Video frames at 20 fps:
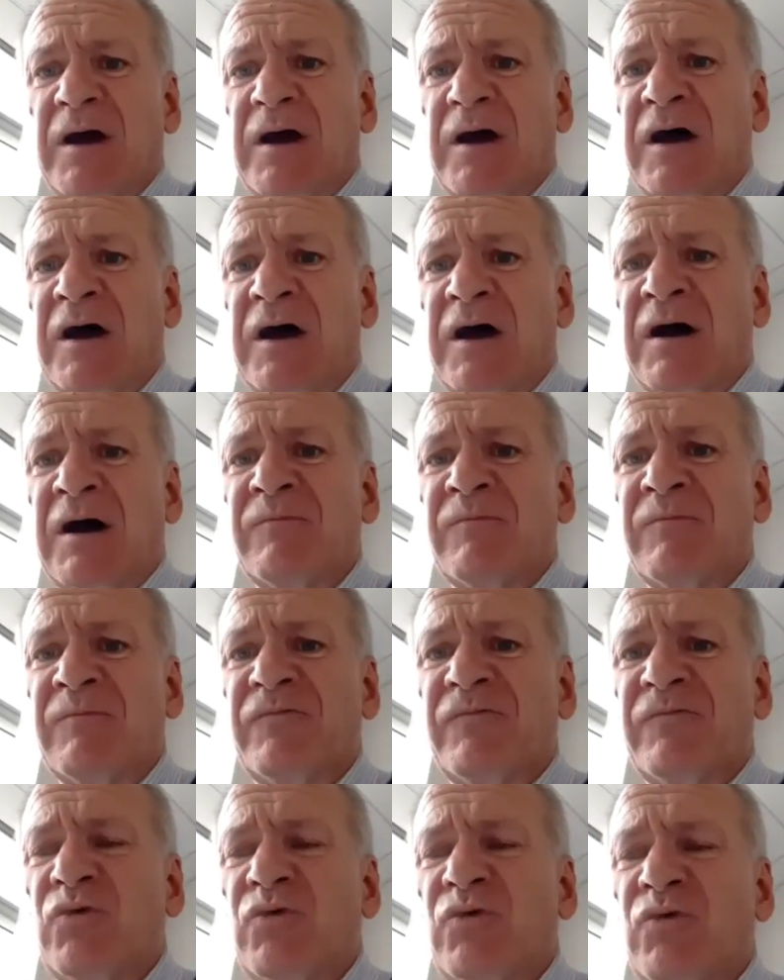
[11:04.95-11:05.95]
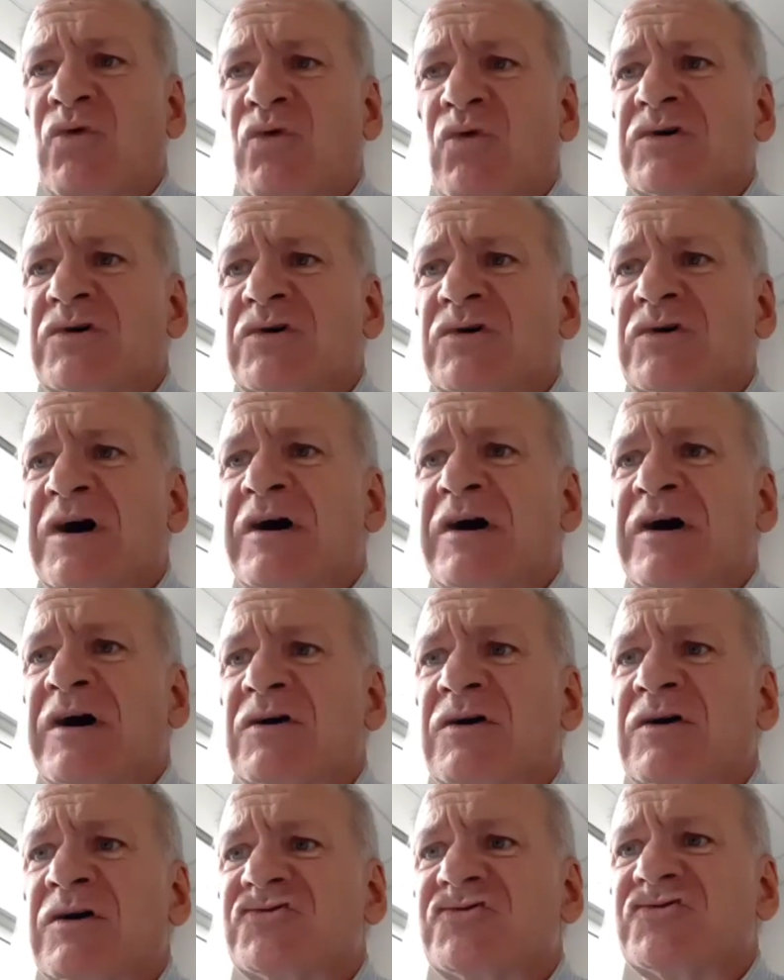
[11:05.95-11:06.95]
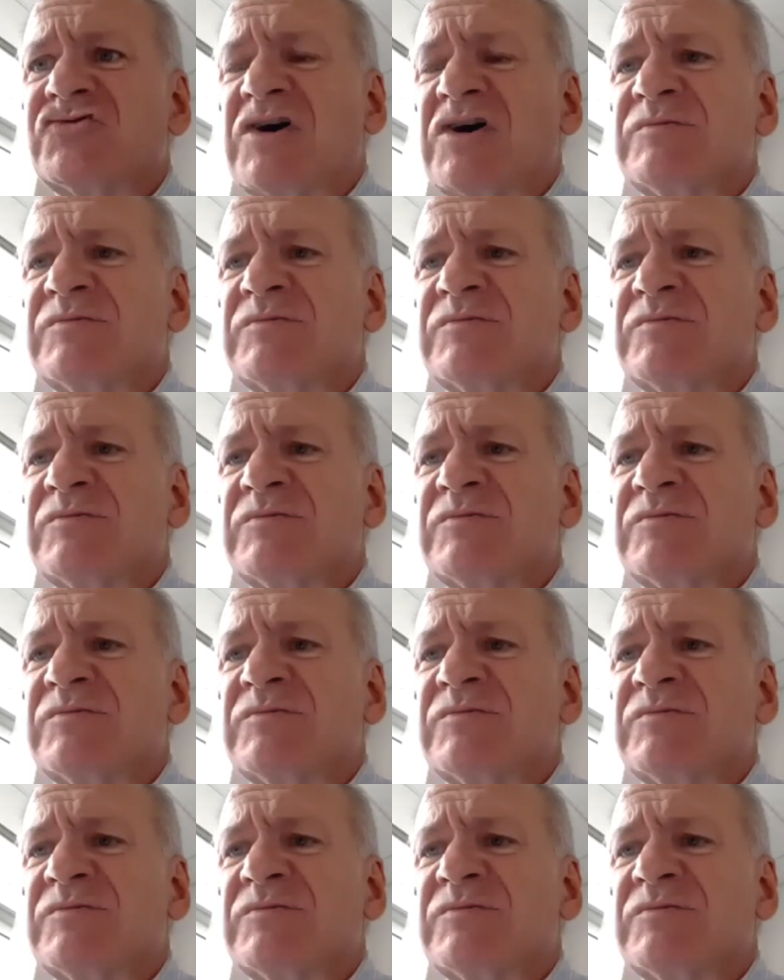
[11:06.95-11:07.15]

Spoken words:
for construction materials,